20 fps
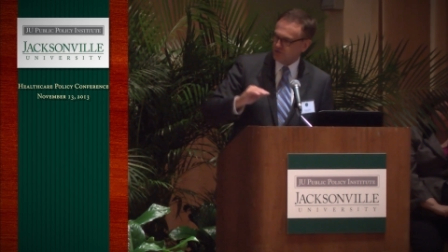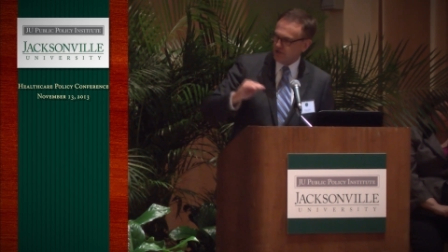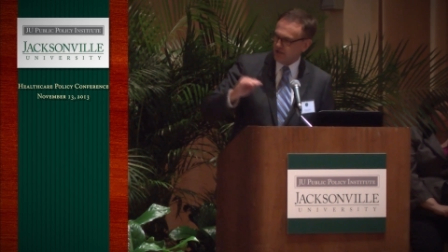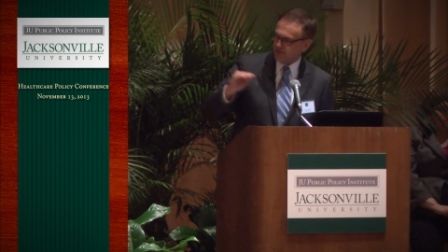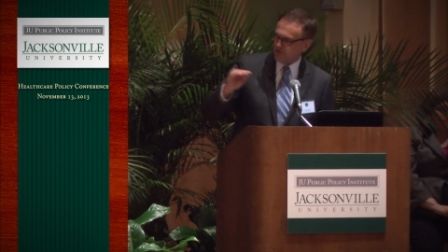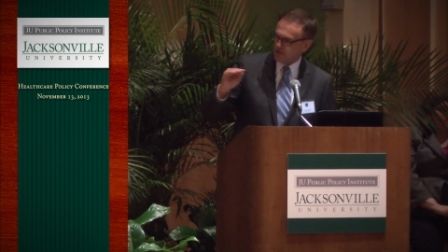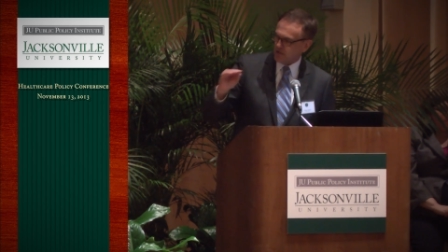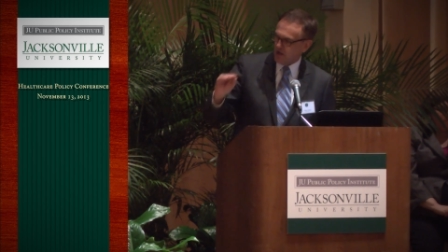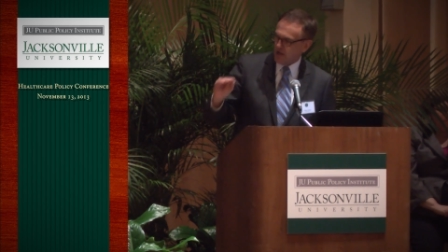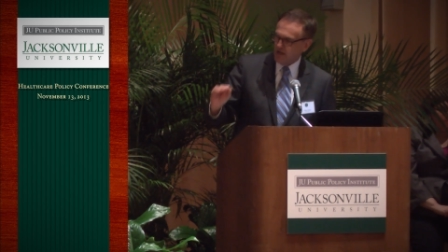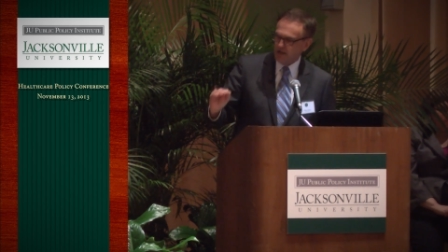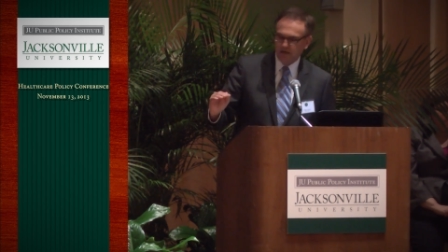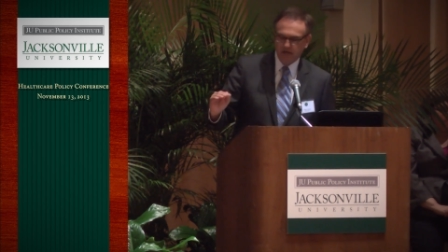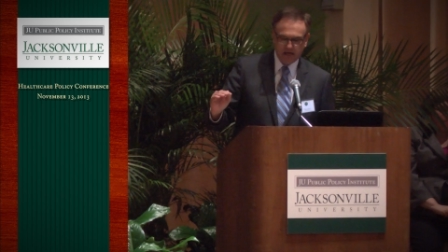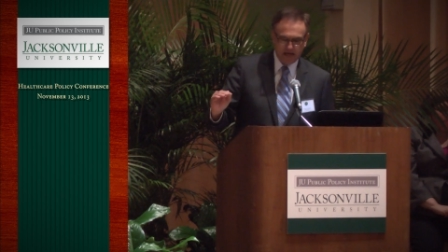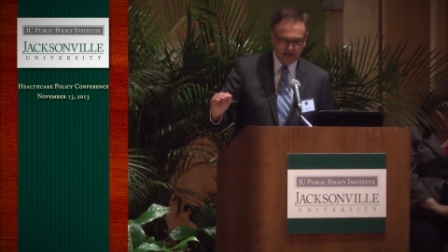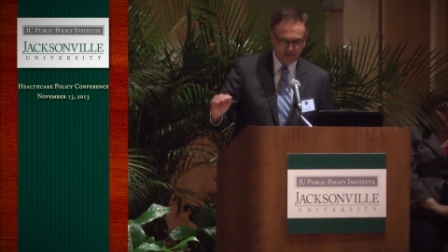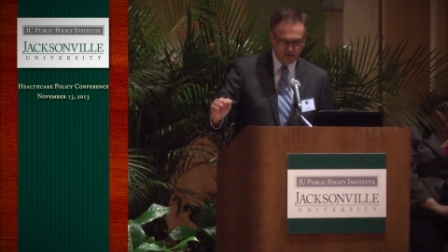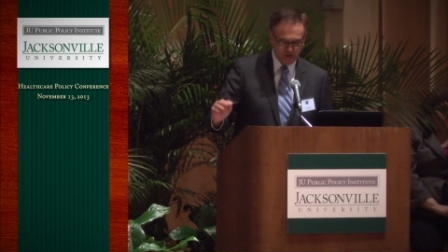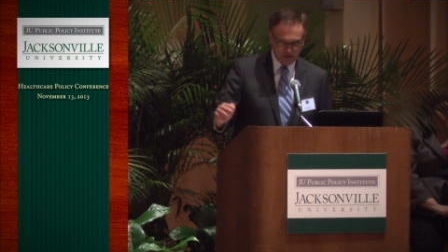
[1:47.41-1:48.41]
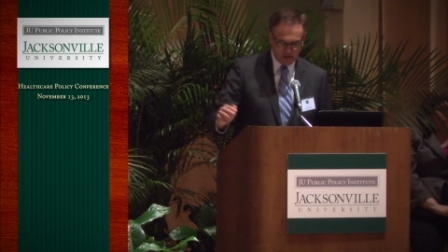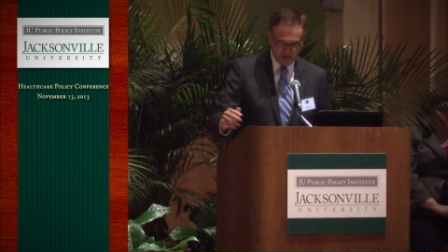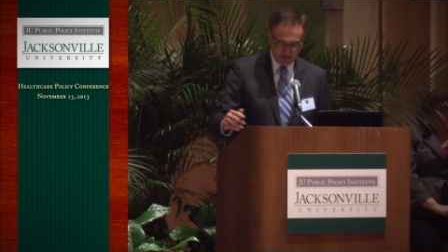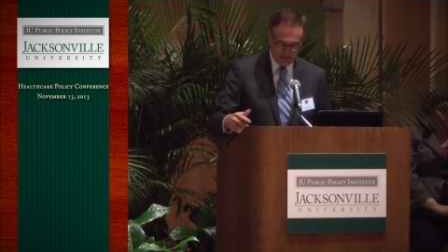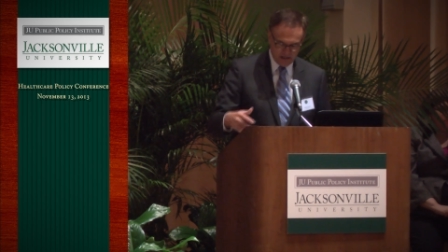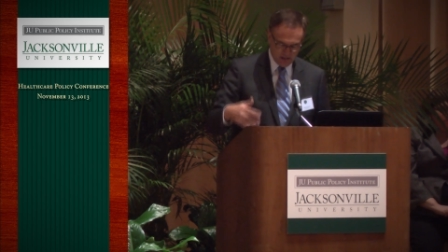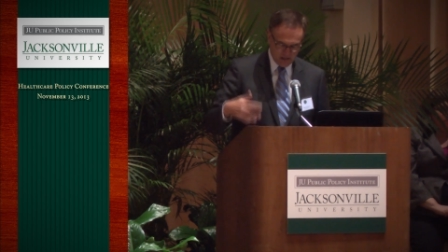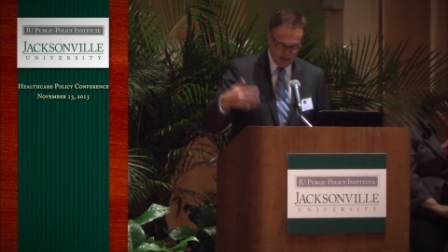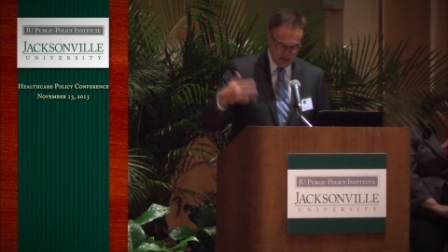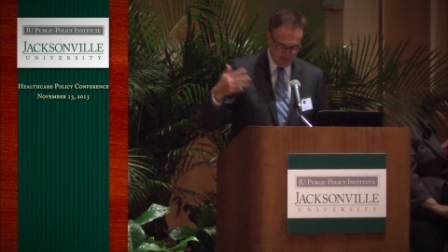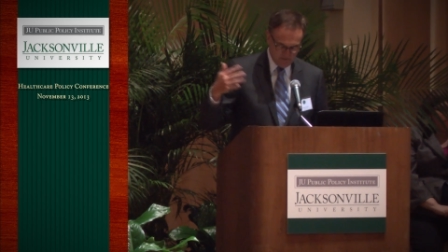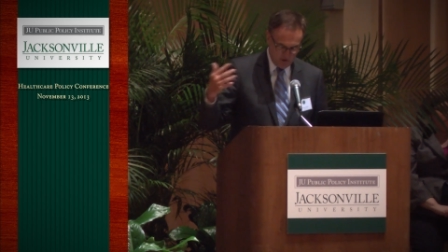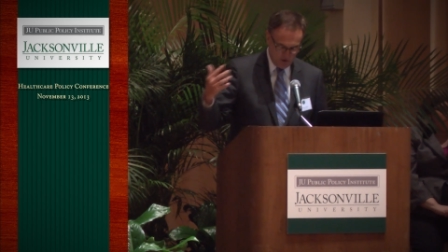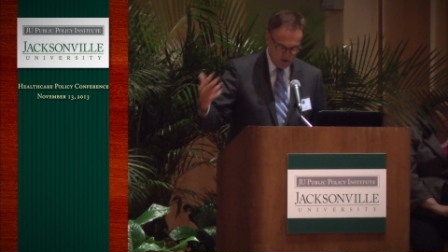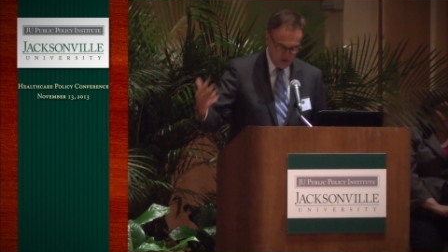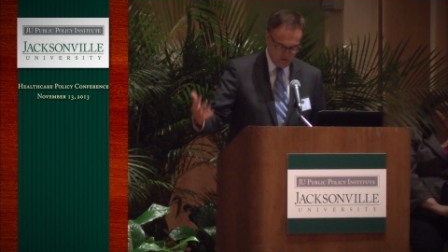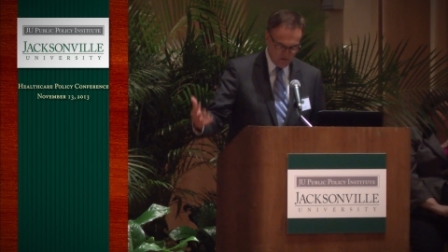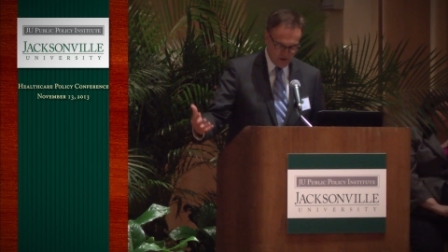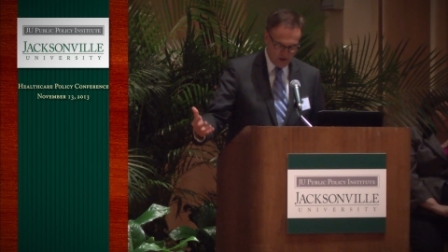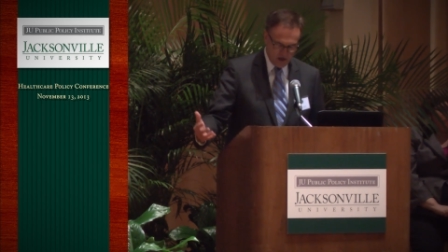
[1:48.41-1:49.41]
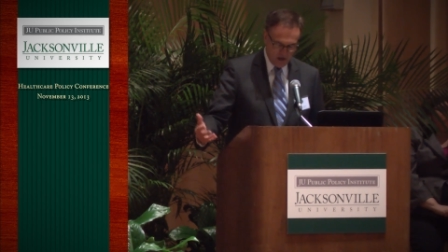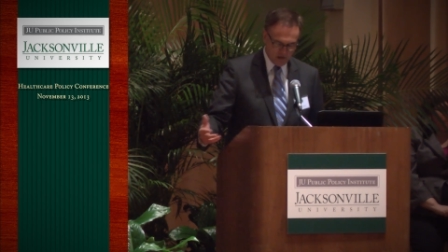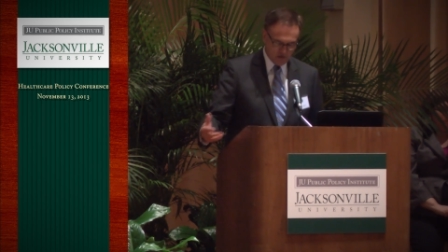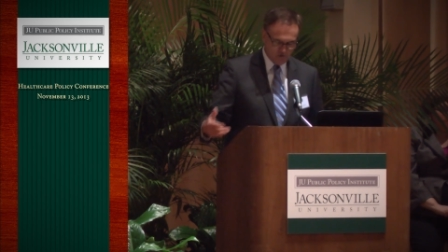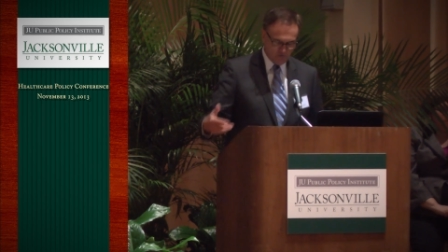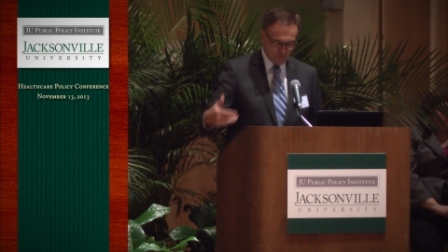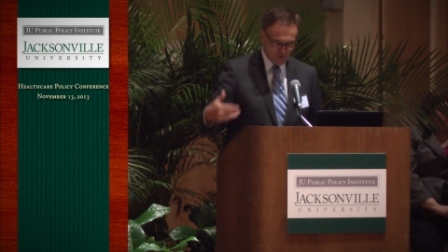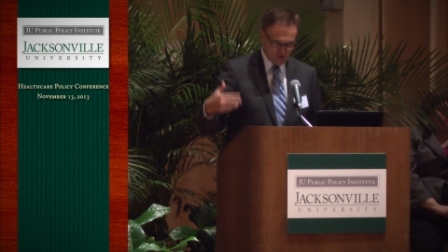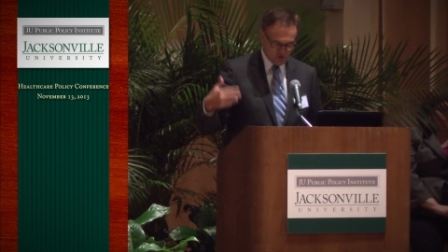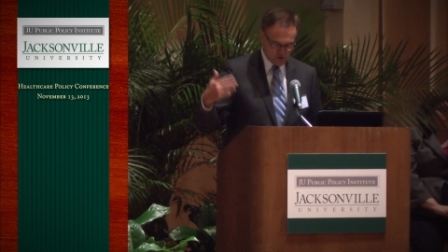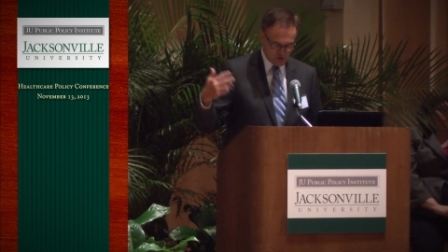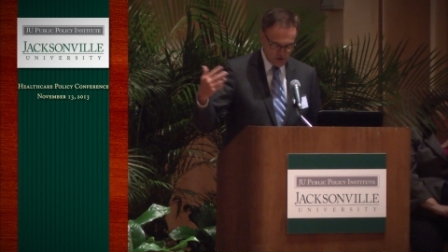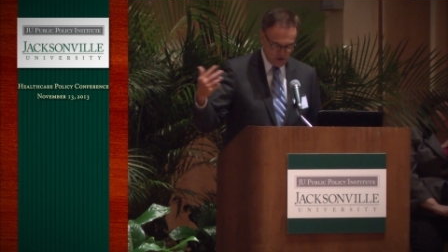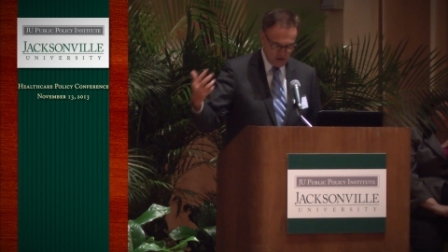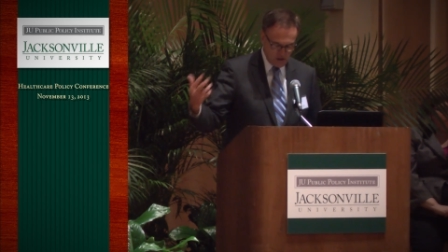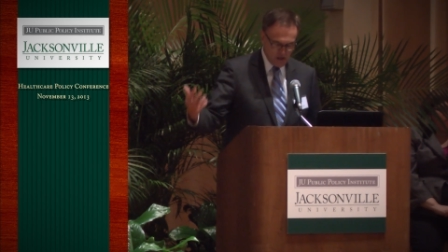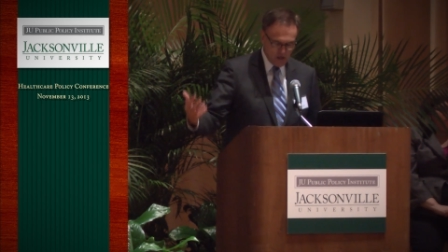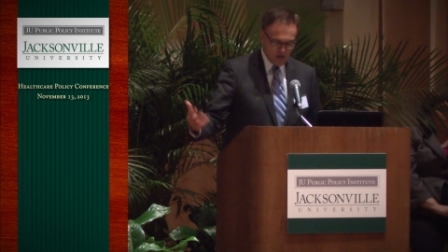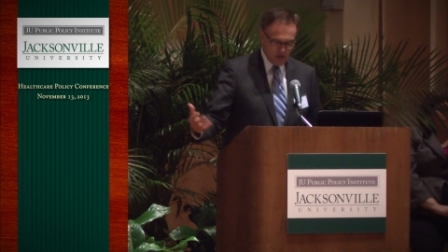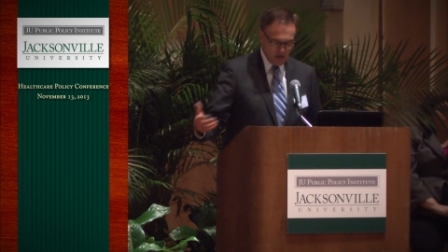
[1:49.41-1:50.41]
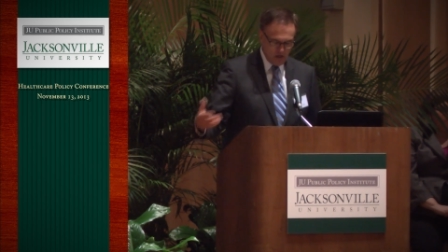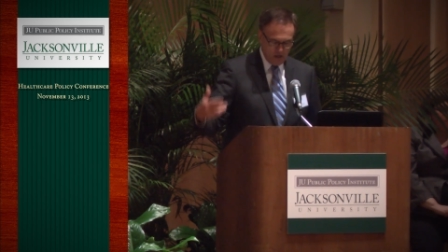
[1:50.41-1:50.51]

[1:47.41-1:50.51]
set the context thing, and leave all the controversy